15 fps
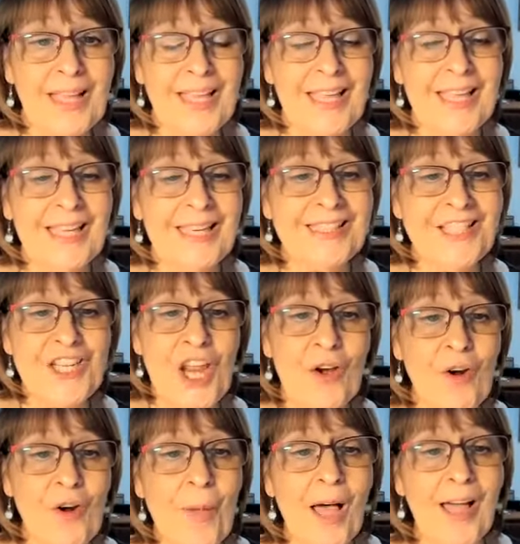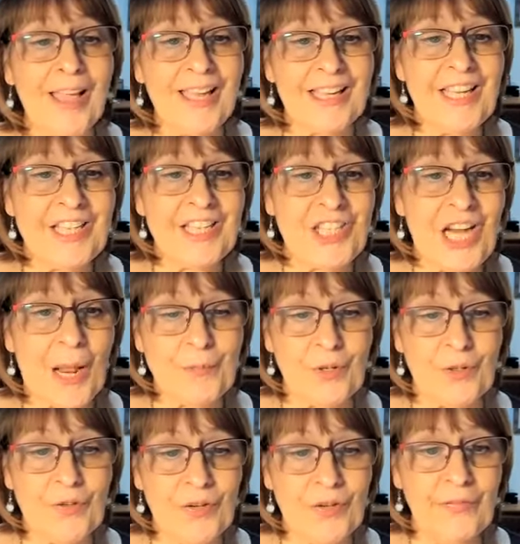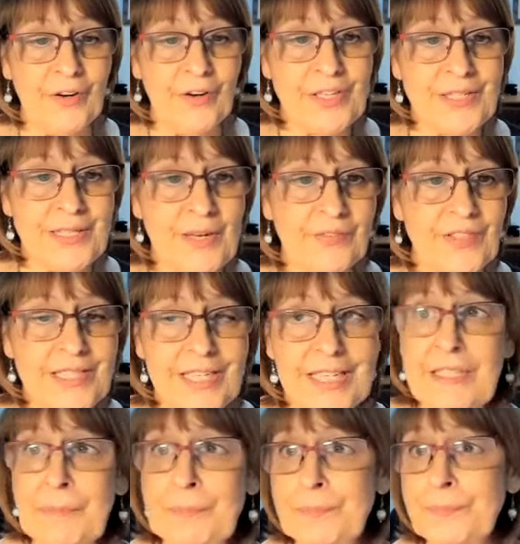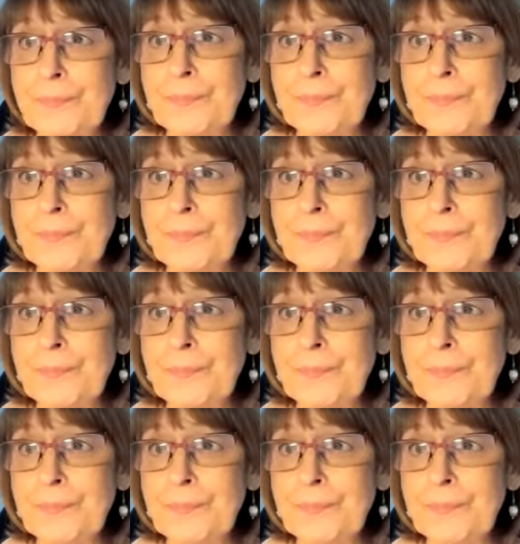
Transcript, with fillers: in Jeremiah chapter 3, verse 17,